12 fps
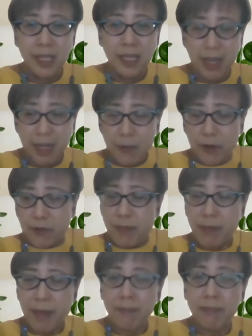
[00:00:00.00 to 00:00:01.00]
and we
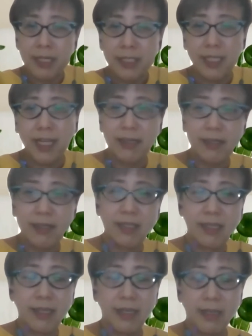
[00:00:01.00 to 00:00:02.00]
remember
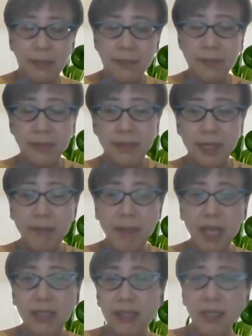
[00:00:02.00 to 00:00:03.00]
that it
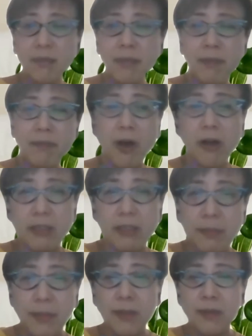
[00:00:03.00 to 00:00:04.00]
may seem
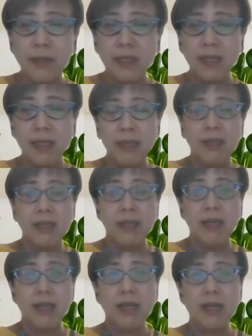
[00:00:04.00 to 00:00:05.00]
impossible,
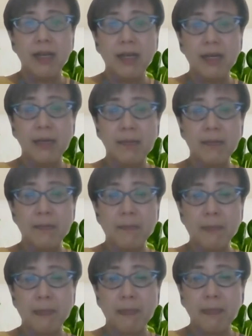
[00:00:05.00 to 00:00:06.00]

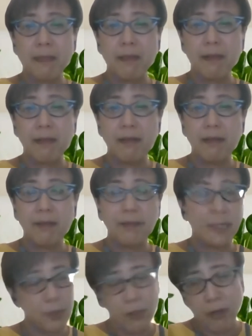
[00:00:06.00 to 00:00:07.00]

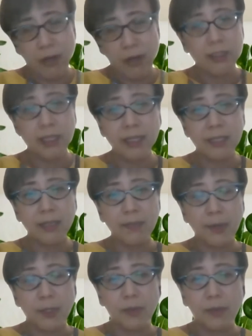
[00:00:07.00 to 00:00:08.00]
but to God all things are
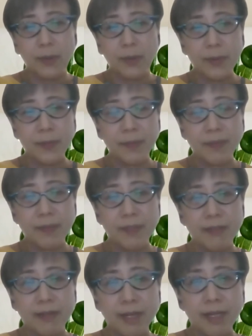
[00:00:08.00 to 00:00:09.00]
possible,
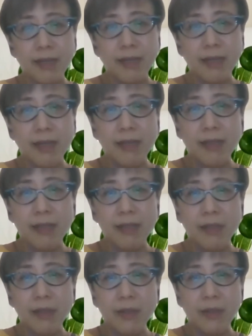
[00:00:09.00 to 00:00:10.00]
right?
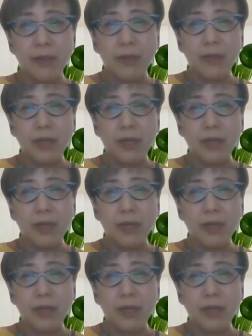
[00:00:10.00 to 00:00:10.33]
So